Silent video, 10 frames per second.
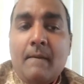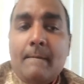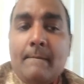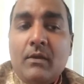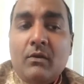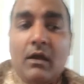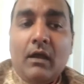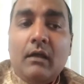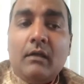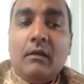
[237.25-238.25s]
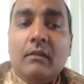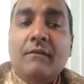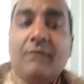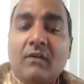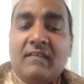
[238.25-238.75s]
mirror the
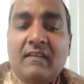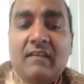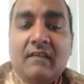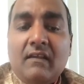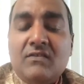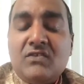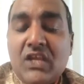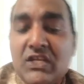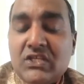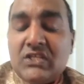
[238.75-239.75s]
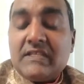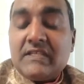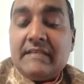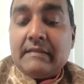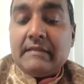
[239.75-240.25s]
four seasons, change in
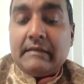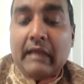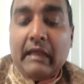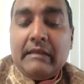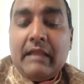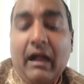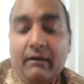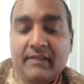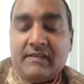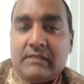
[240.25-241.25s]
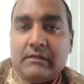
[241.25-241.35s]
season, and the harvest.